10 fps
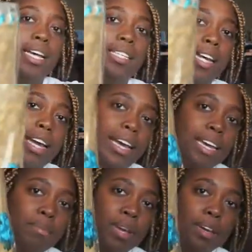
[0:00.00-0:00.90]
It's like a
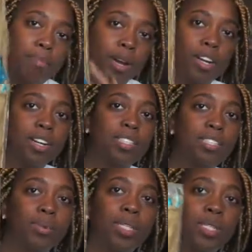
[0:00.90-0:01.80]
handmade
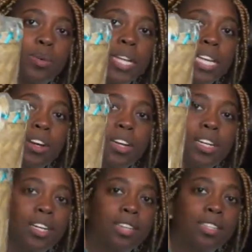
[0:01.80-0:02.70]
purse with Tweety on
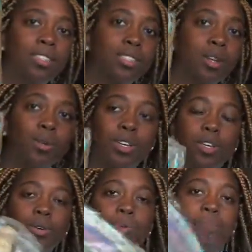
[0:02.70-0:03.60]
it. It's so
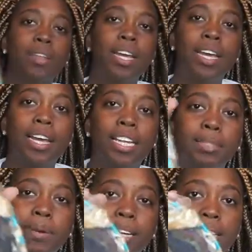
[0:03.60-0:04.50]
cute. And it's
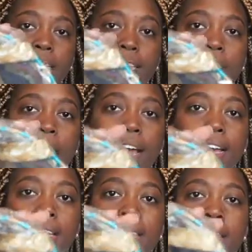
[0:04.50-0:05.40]
pretty good
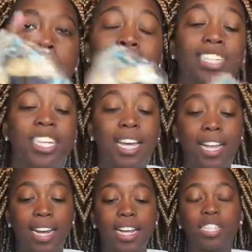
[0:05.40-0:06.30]
size. She had
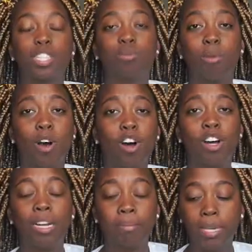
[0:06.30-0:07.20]
like a
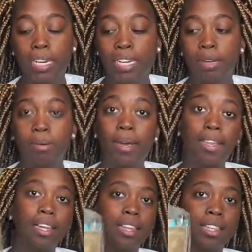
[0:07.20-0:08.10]
small, a medium,
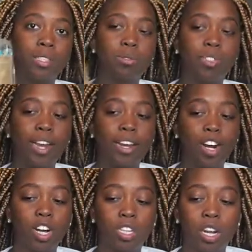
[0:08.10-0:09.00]
and then this was like
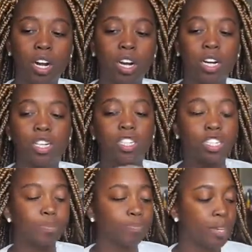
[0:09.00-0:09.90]
her
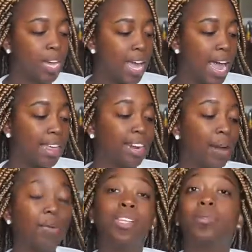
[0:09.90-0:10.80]
large. And then
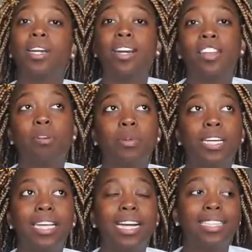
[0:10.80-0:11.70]
I went to another
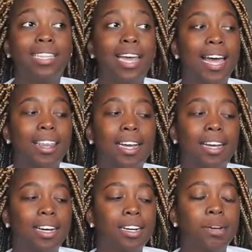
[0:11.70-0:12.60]
place actually, and they had like
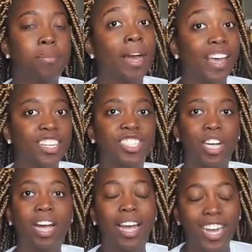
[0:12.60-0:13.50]

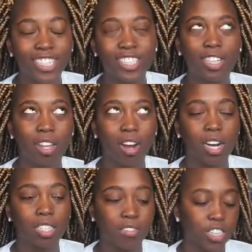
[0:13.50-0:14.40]
an extra
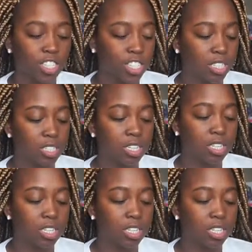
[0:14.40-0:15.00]
large version